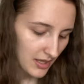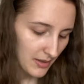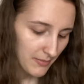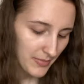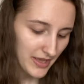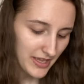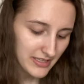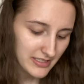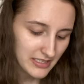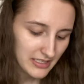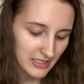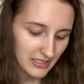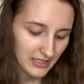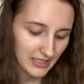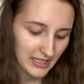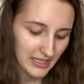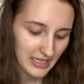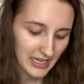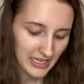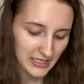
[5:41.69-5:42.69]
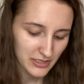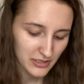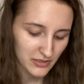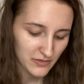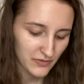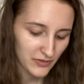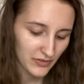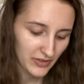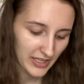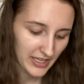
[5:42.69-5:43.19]
basically I just
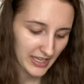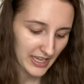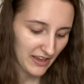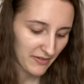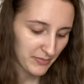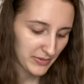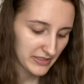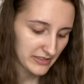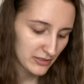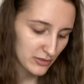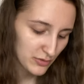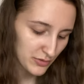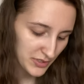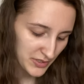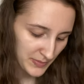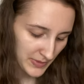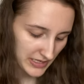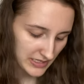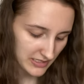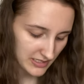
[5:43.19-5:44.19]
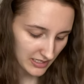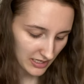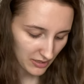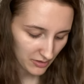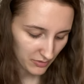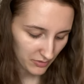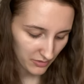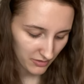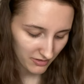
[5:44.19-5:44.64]
feel like I've been so spaced out